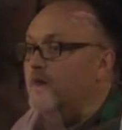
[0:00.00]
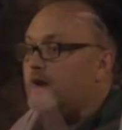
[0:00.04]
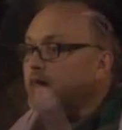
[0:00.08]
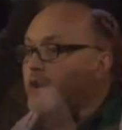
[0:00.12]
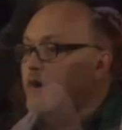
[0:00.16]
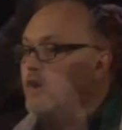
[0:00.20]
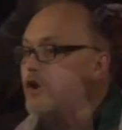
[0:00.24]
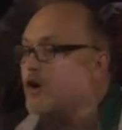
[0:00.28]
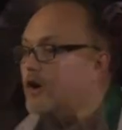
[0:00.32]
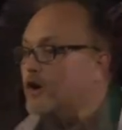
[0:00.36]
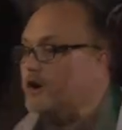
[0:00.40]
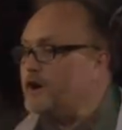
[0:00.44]
the
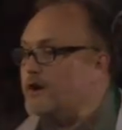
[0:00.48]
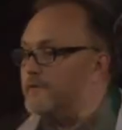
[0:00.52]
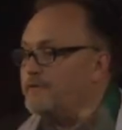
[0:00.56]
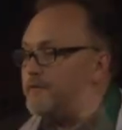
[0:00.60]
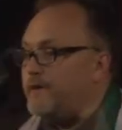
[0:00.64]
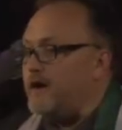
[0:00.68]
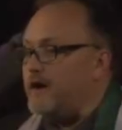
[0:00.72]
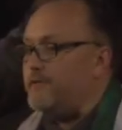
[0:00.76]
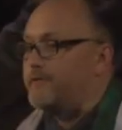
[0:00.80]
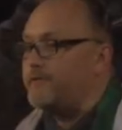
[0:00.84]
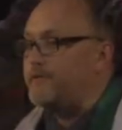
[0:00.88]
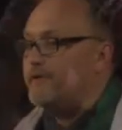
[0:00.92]
Horn of
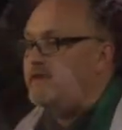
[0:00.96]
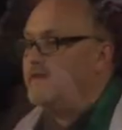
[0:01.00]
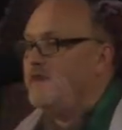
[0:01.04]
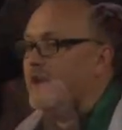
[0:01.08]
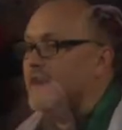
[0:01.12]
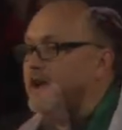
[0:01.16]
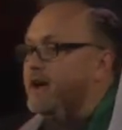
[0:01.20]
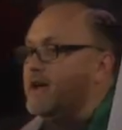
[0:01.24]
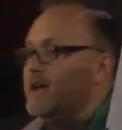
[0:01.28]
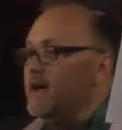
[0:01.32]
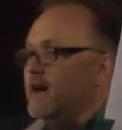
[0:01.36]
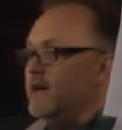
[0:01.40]

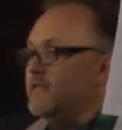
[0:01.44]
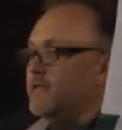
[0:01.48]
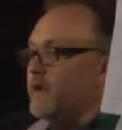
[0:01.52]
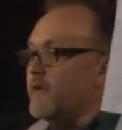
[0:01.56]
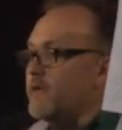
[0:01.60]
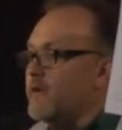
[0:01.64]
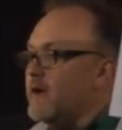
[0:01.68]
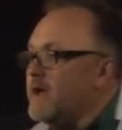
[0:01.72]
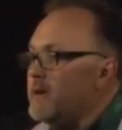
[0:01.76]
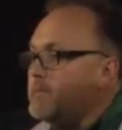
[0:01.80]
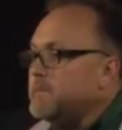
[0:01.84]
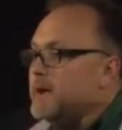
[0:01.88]
Africa on the
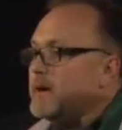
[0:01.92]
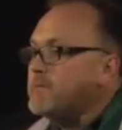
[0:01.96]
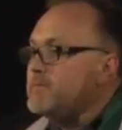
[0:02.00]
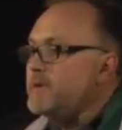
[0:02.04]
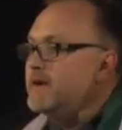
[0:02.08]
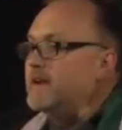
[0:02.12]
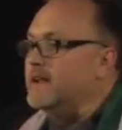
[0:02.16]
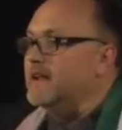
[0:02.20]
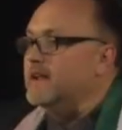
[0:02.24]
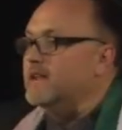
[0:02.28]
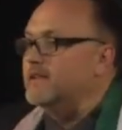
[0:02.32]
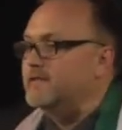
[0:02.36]
Arabia
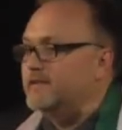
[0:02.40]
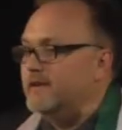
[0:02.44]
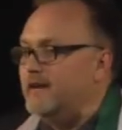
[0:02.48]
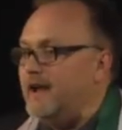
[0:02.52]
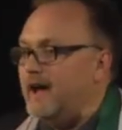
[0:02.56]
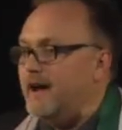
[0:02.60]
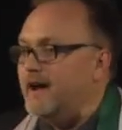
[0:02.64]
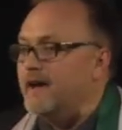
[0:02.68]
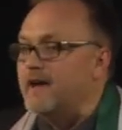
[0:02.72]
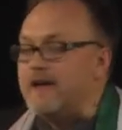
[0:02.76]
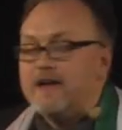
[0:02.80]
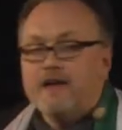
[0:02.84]

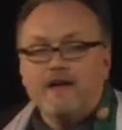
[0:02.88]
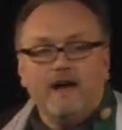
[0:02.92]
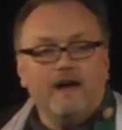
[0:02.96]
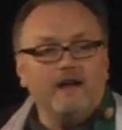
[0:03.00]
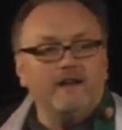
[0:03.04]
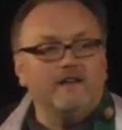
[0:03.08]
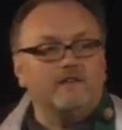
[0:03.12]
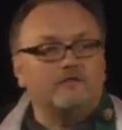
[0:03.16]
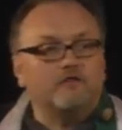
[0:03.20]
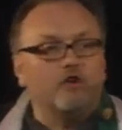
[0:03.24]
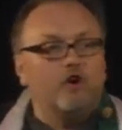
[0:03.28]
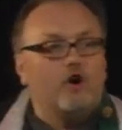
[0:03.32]
Peninsula. And
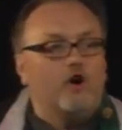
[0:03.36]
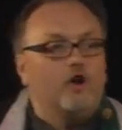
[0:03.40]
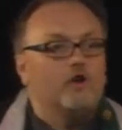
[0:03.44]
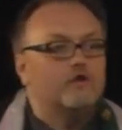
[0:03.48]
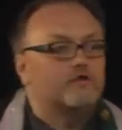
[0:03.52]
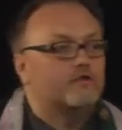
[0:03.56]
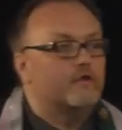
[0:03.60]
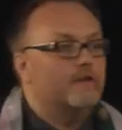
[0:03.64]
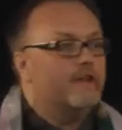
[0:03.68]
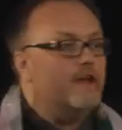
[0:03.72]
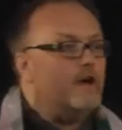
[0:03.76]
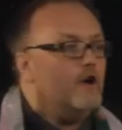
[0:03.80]
it's
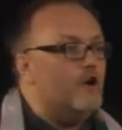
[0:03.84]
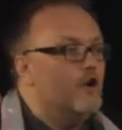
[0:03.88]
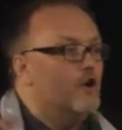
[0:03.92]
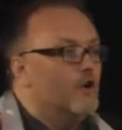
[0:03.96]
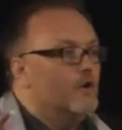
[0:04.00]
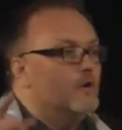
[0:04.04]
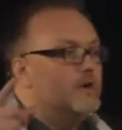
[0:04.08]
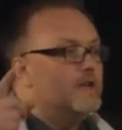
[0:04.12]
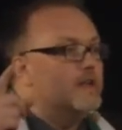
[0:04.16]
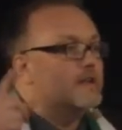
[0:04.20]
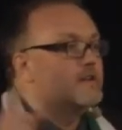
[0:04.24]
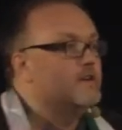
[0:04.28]
also the
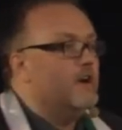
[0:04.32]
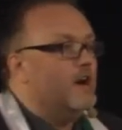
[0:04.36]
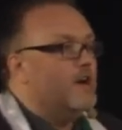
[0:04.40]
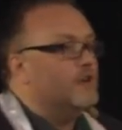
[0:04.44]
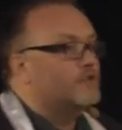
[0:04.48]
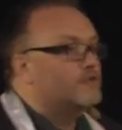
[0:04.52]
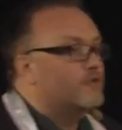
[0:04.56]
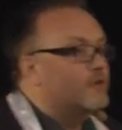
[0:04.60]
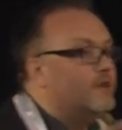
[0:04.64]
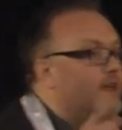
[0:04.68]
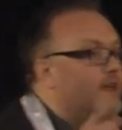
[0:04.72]
only country